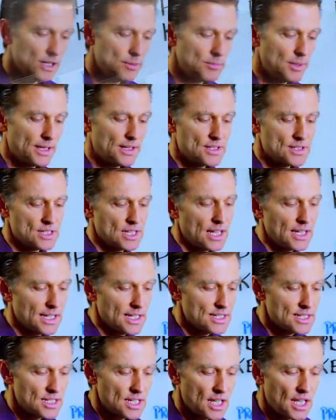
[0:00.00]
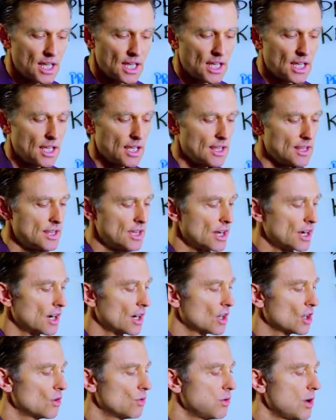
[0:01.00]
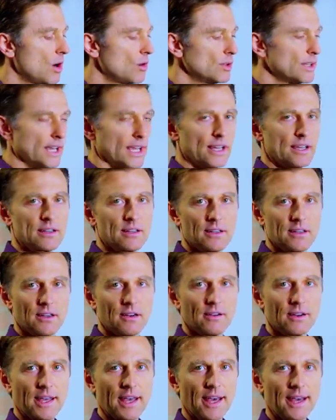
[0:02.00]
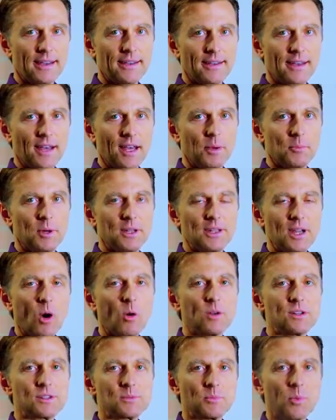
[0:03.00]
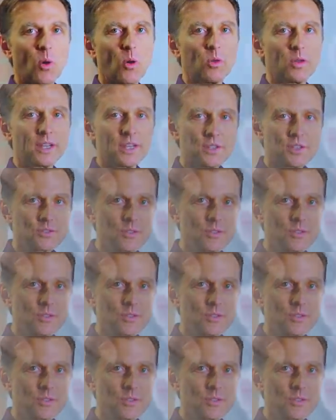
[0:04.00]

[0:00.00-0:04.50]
of the big studies they're quoting, okay? But no one's pulling a